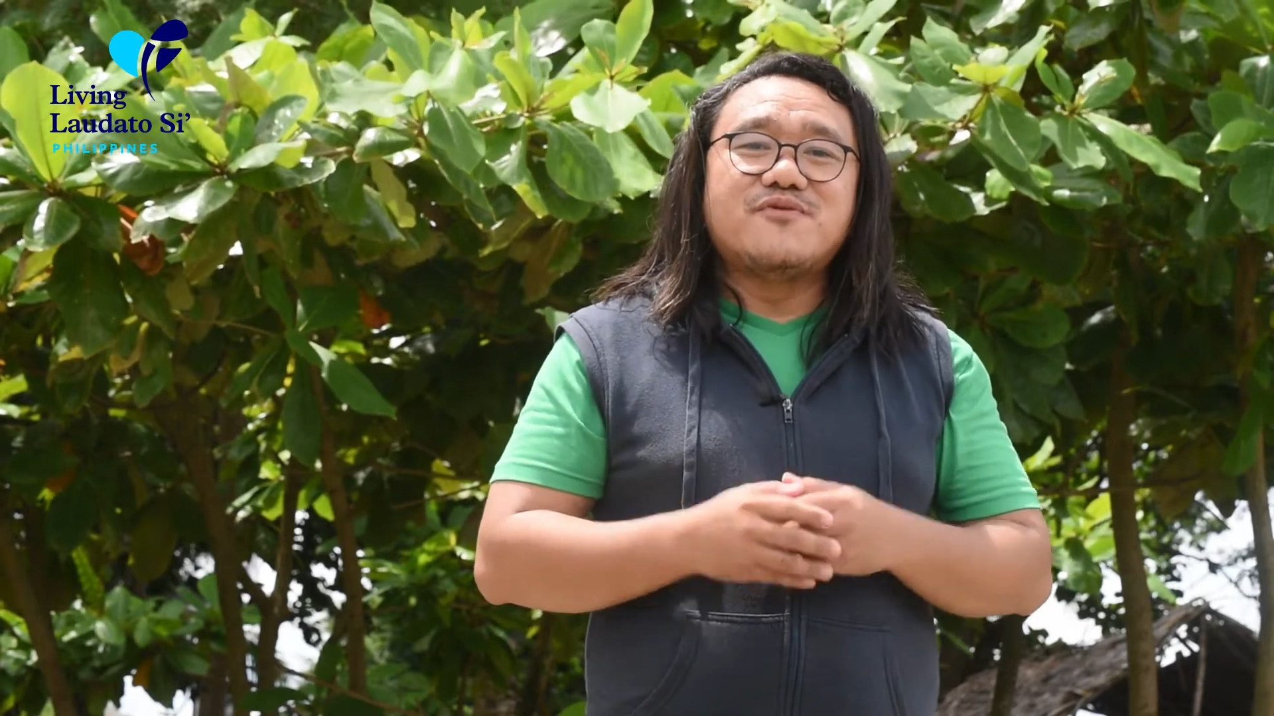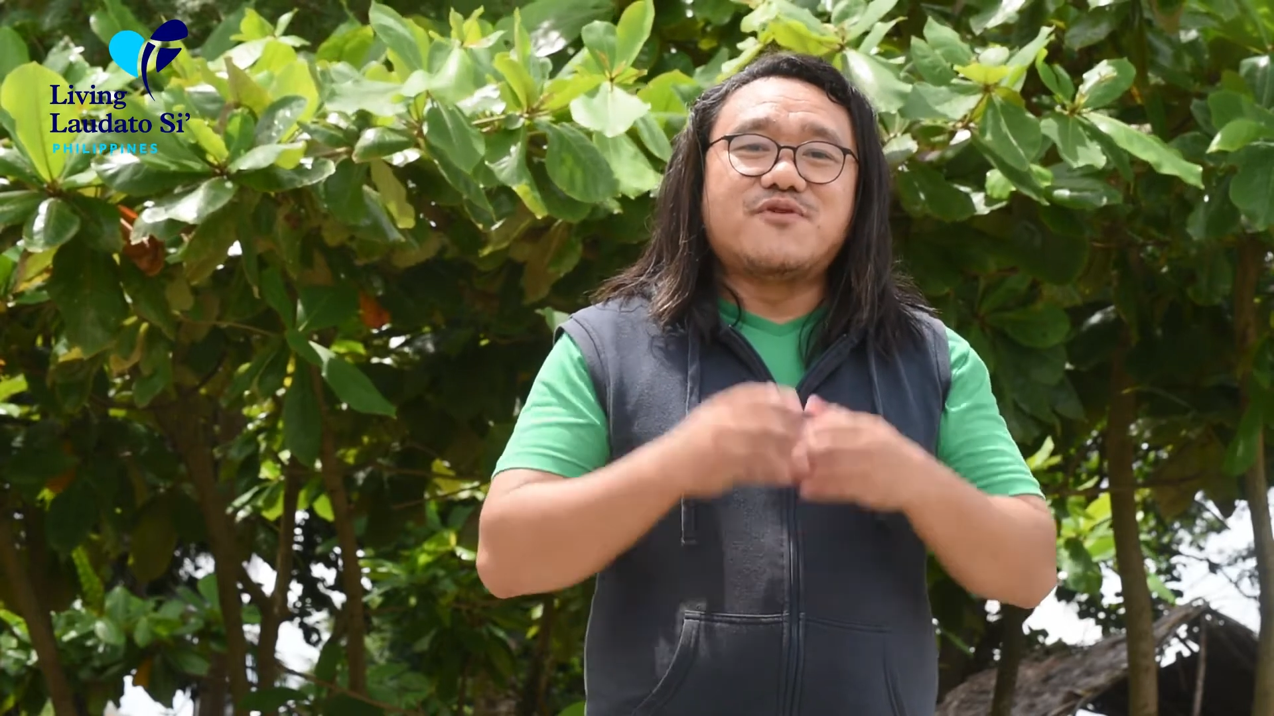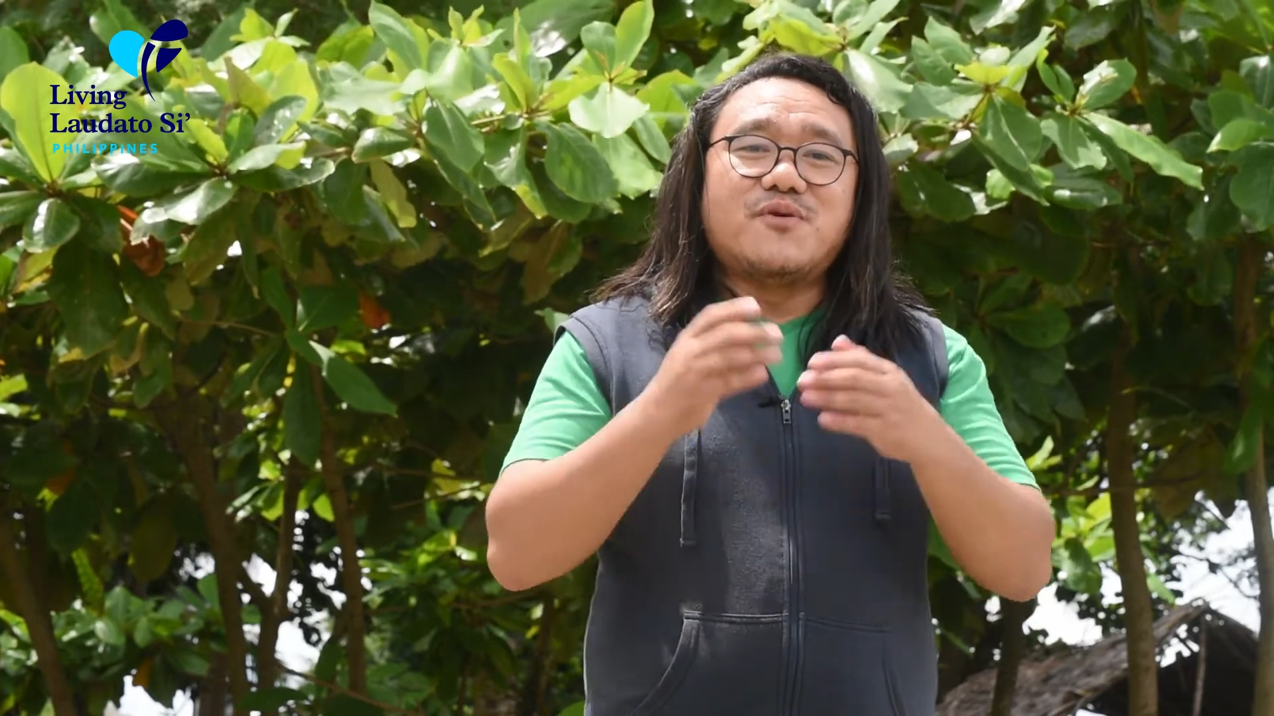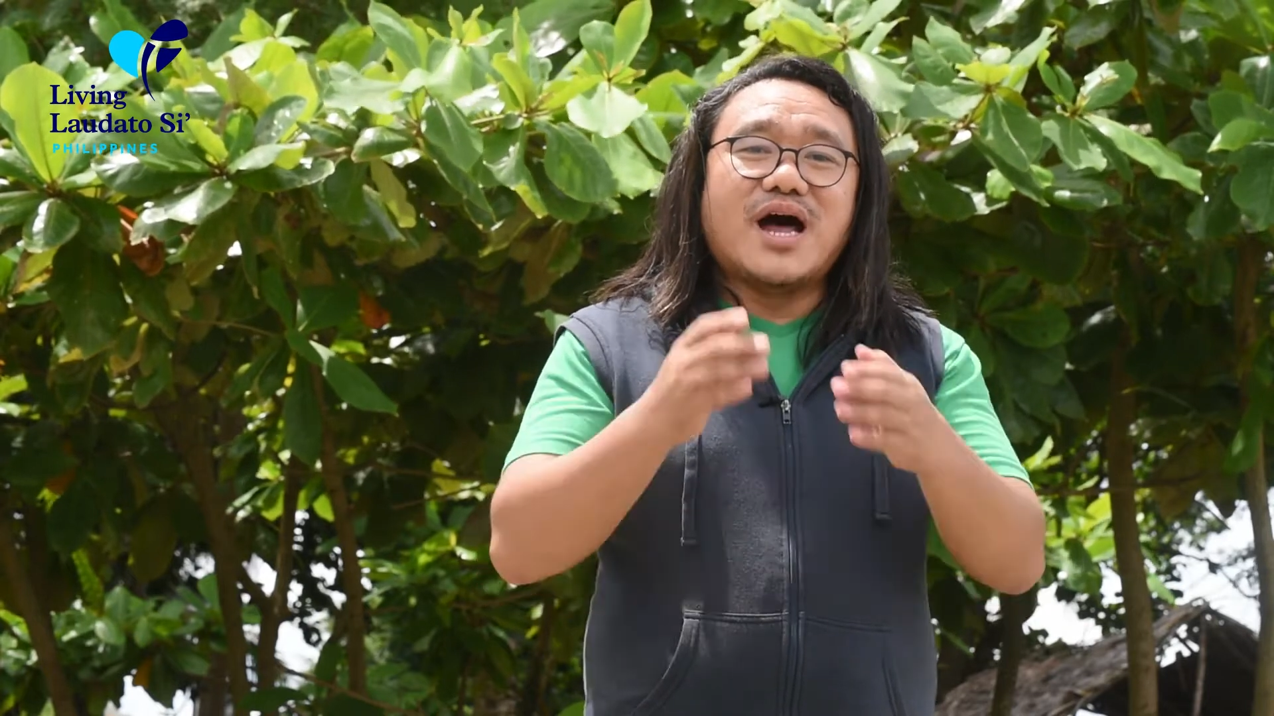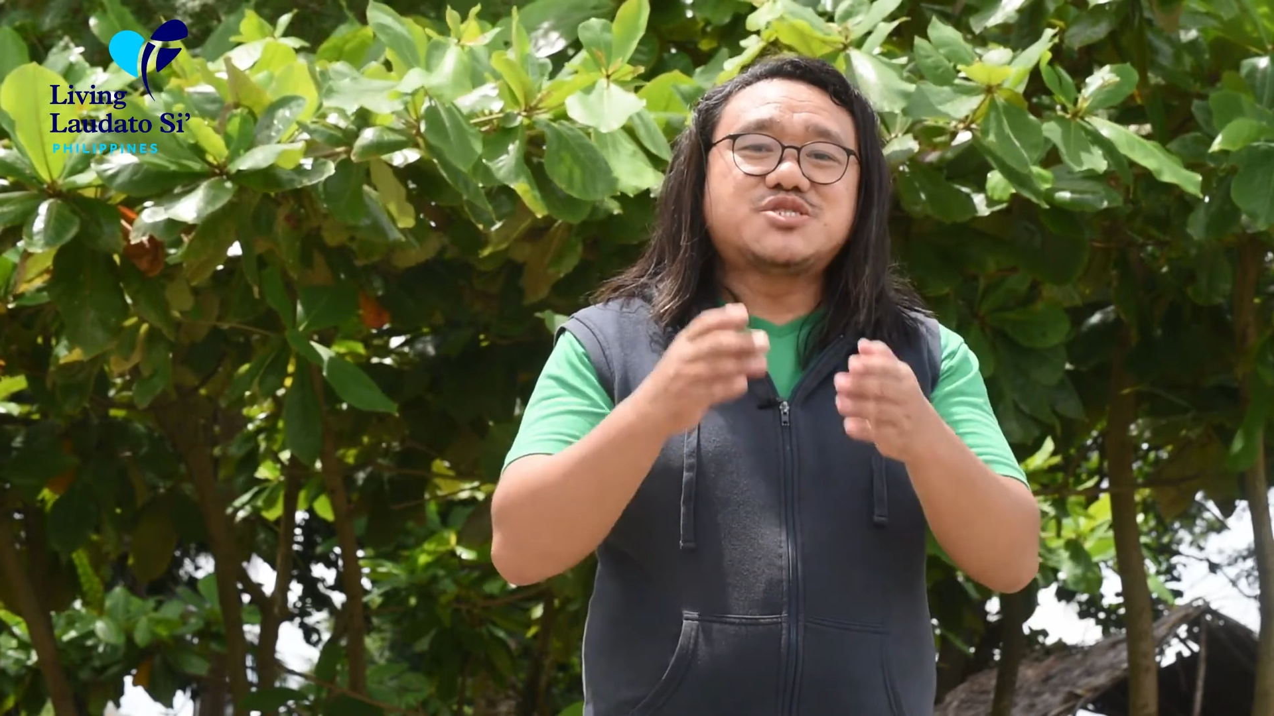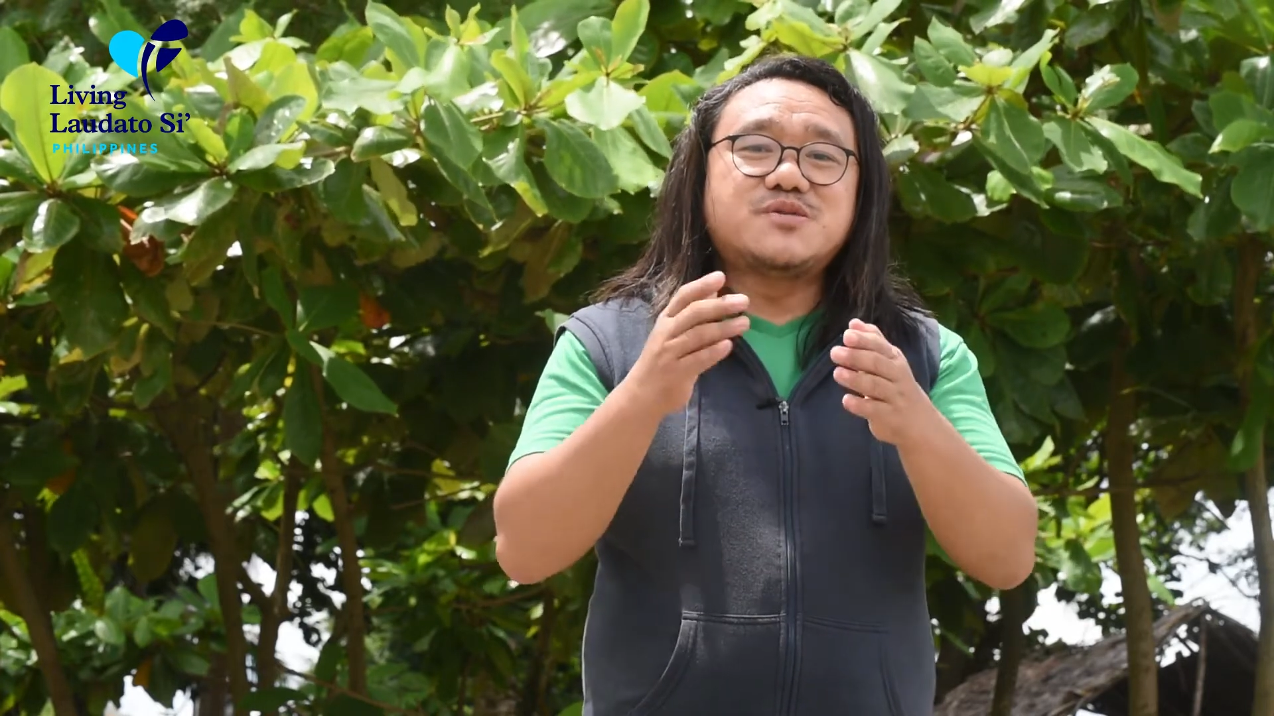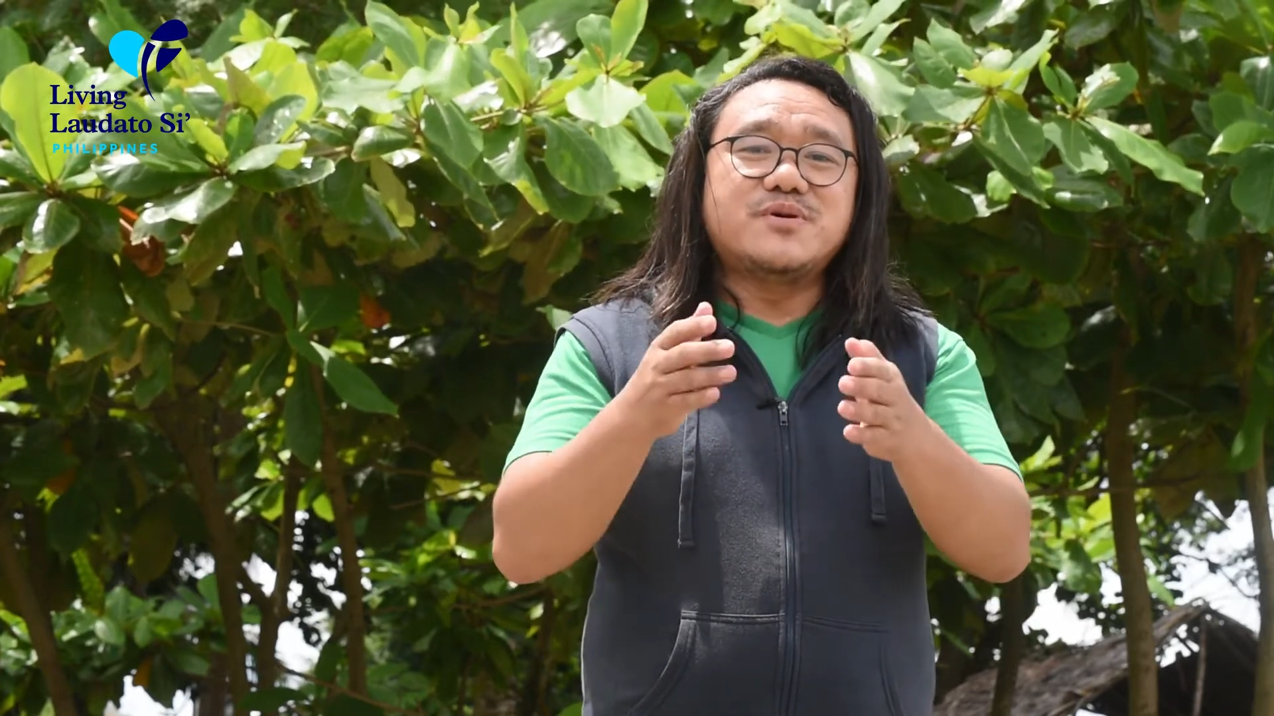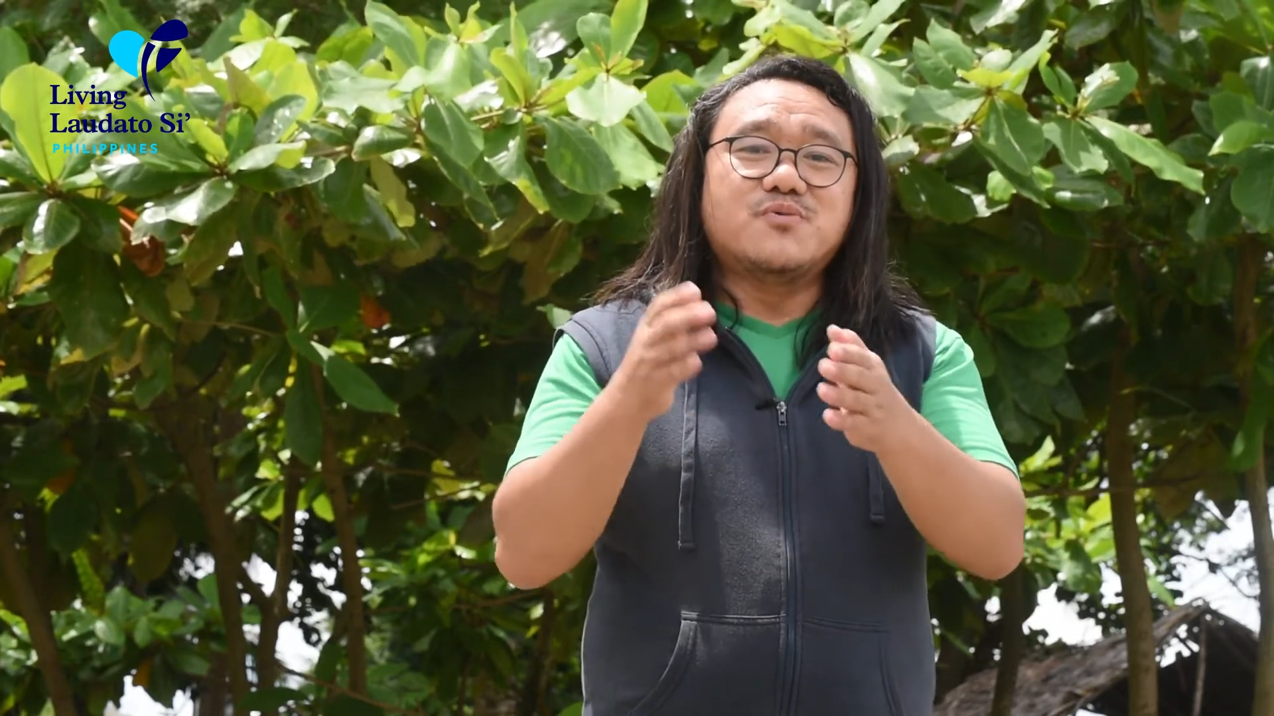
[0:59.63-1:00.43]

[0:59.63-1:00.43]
for us to be